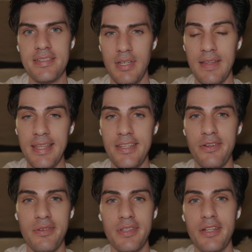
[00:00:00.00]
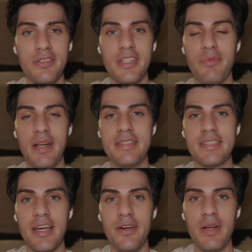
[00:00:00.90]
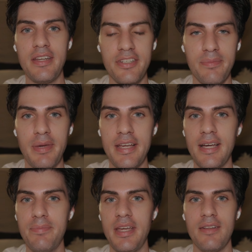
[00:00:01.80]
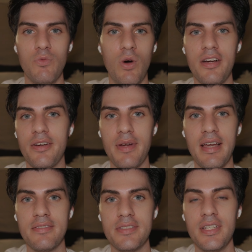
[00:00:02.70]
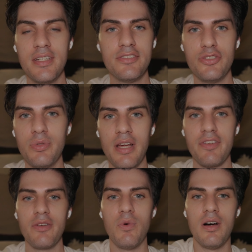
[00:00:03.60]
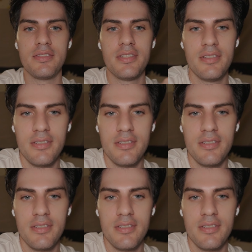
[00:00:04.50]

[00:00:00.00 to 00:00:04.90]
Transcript: and then you're literally ready to go and you can pick up and walk around, do whatever you want.